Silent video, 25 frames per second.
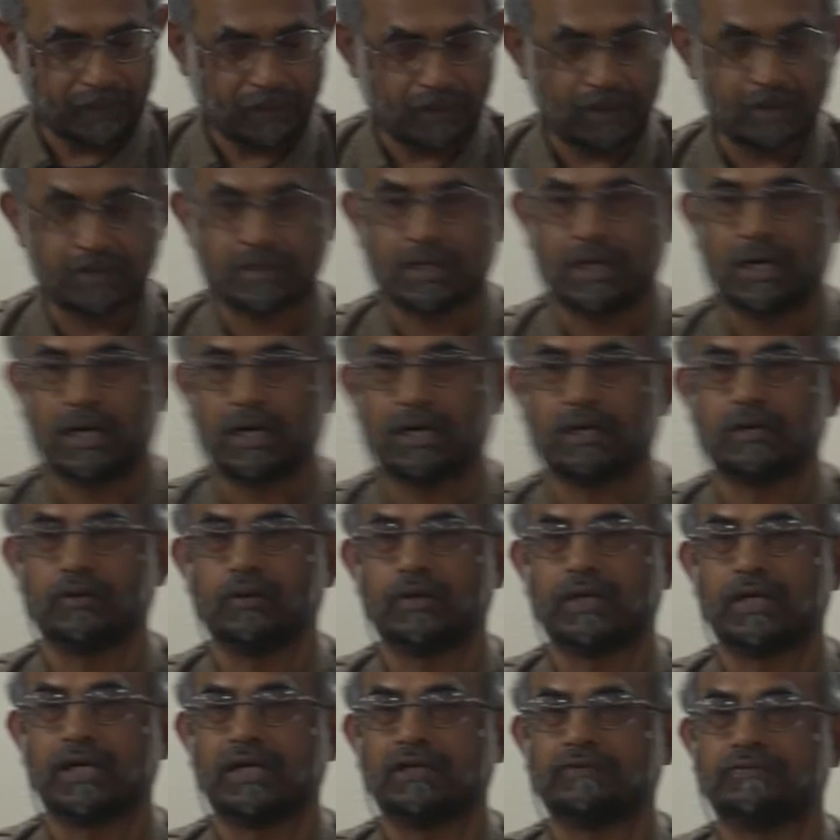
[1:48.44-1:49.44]
It's hard
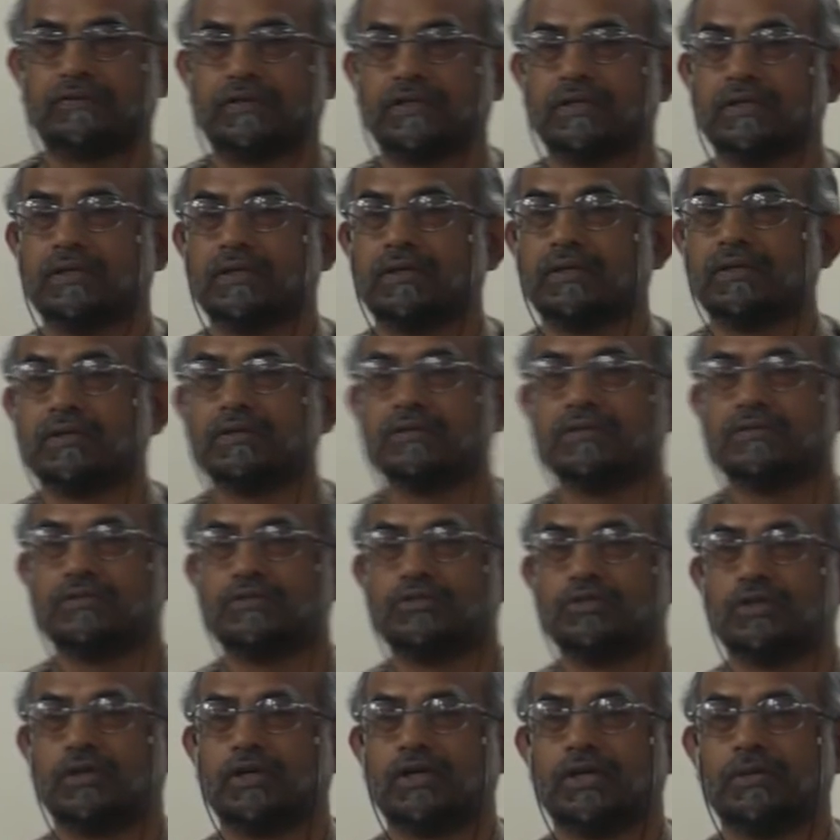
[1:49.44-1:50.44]
going after
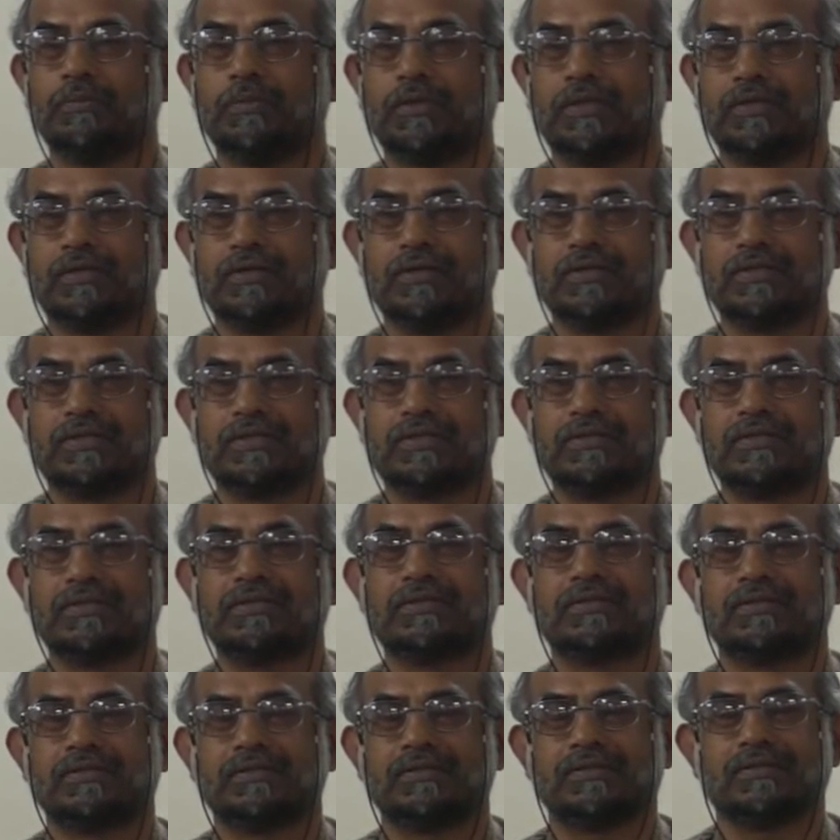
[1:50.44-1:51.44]
Joy
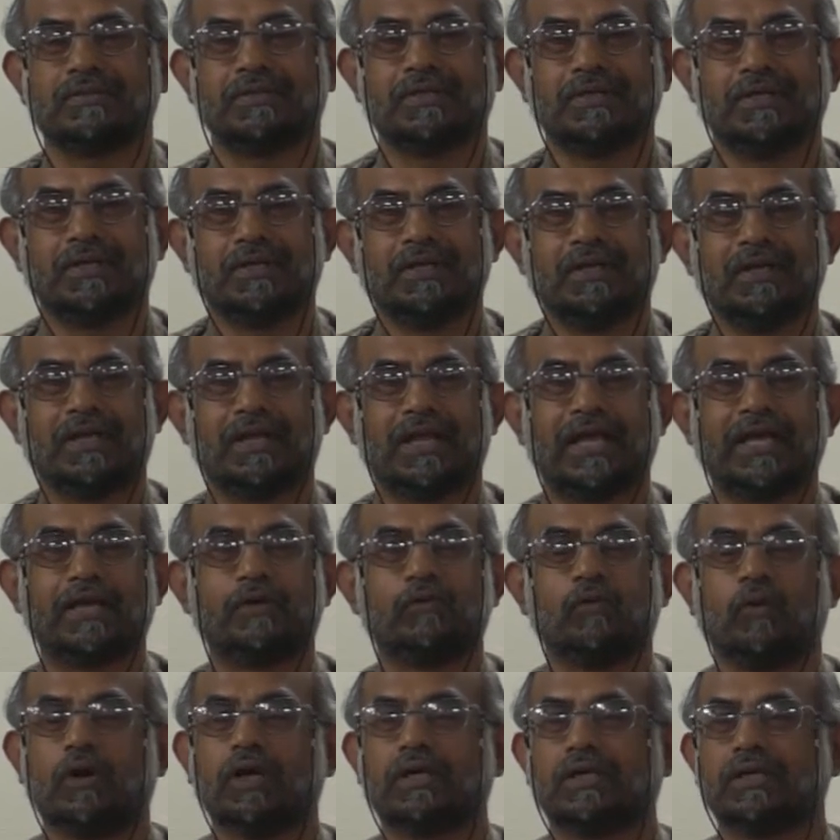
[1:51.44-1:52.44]
because, like
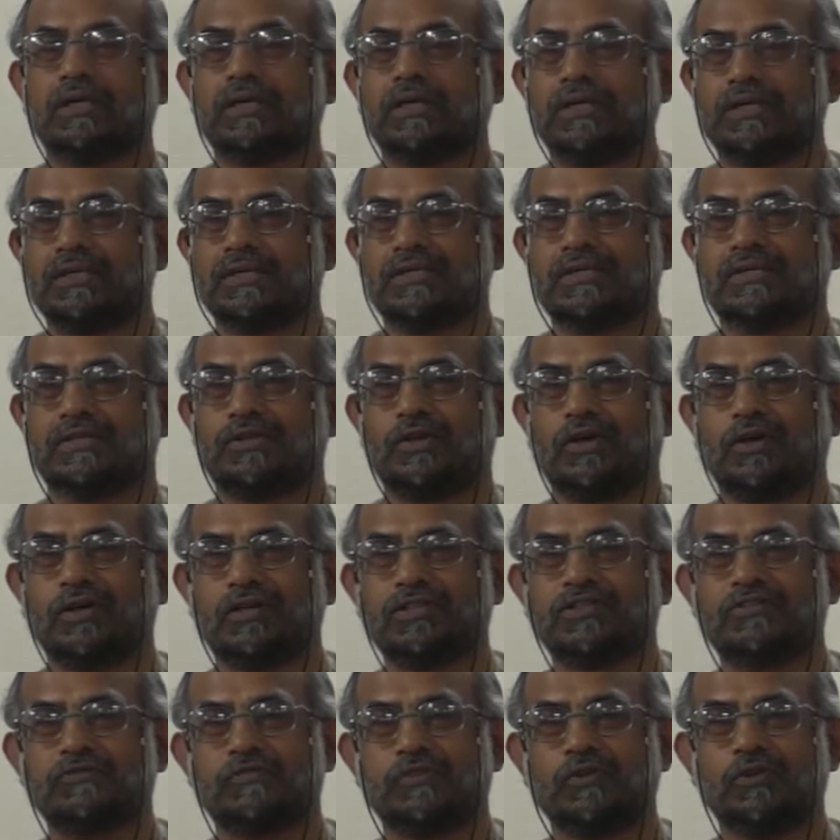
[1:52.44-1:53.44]
water, his
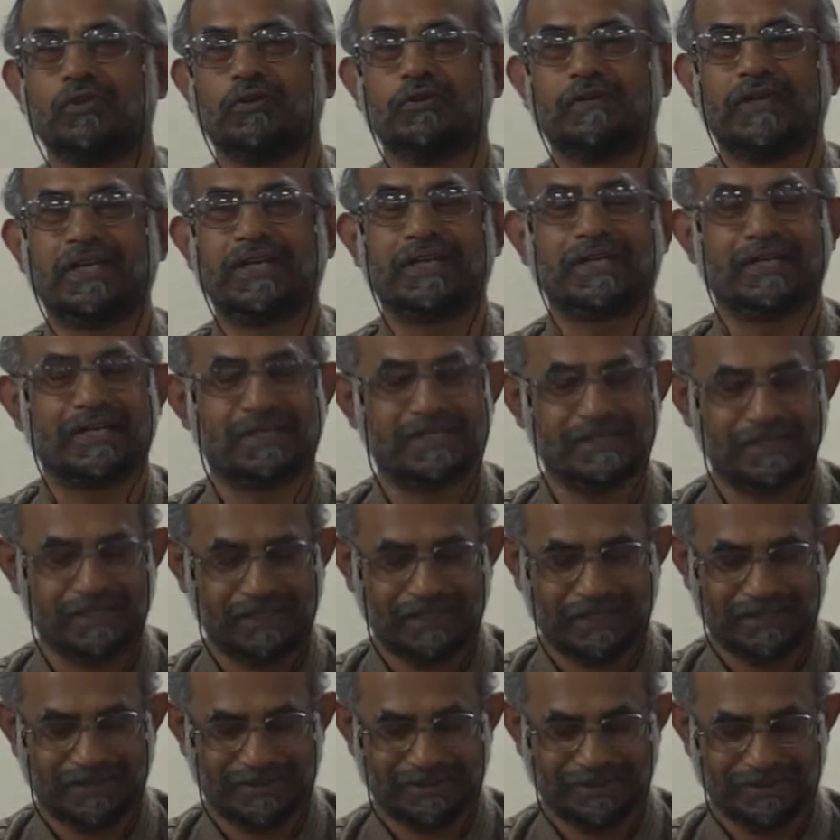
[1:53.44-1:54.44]
talks flow very nicely.
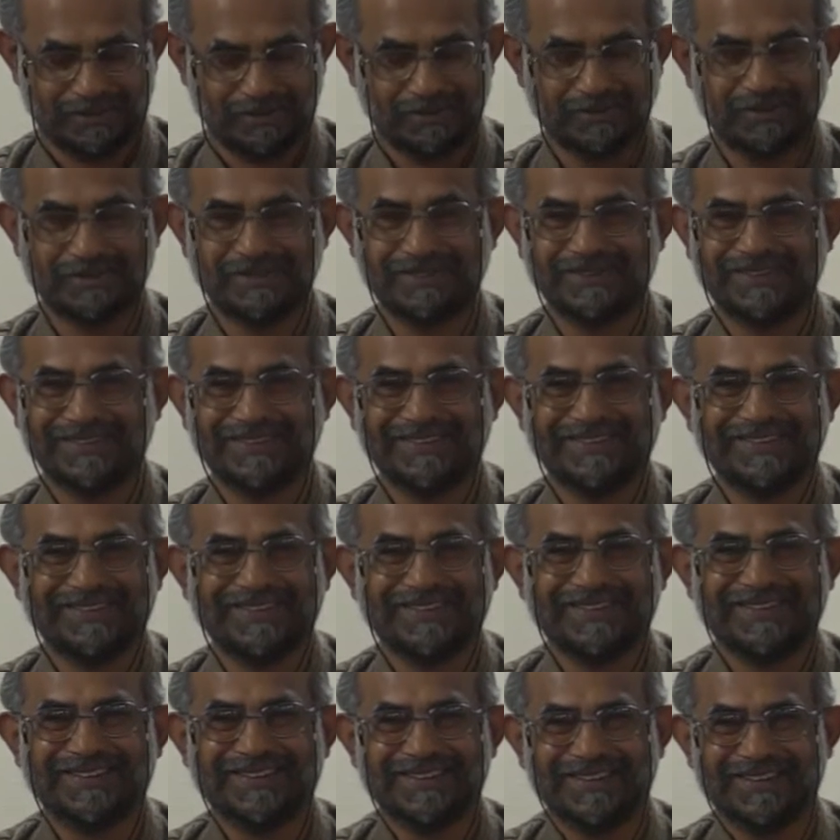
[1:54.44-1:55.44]

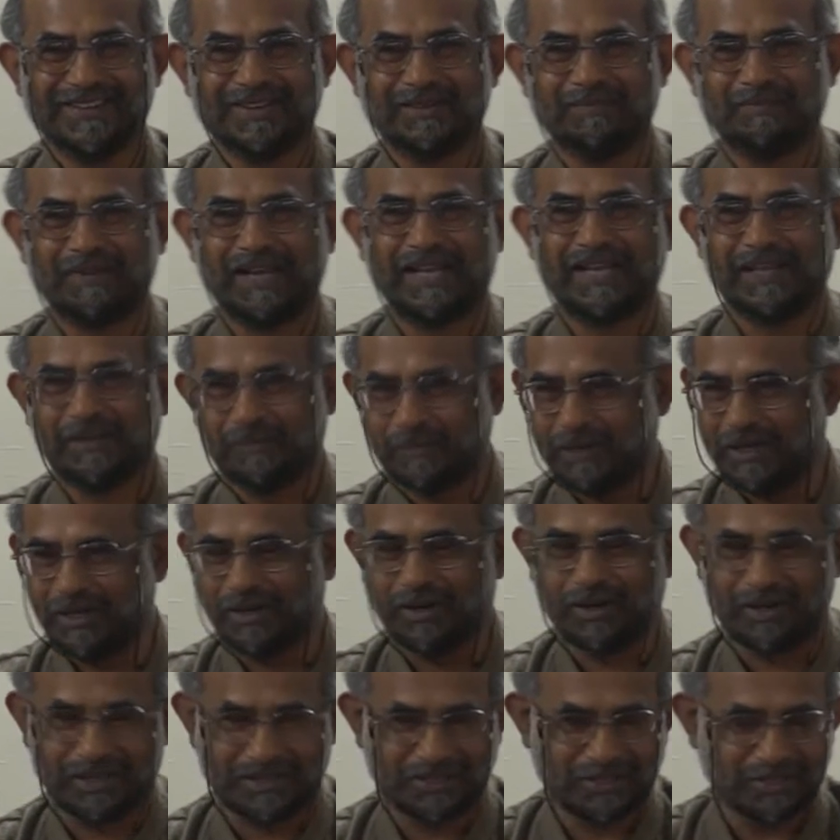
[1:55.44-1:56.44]
Mine will
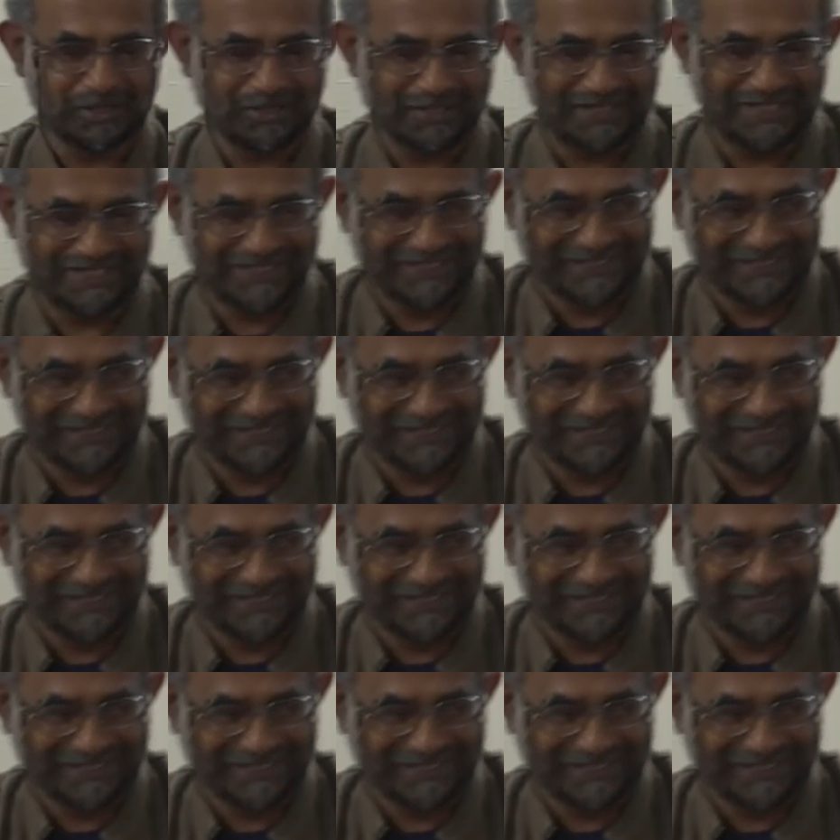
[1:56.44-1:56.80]
not, so.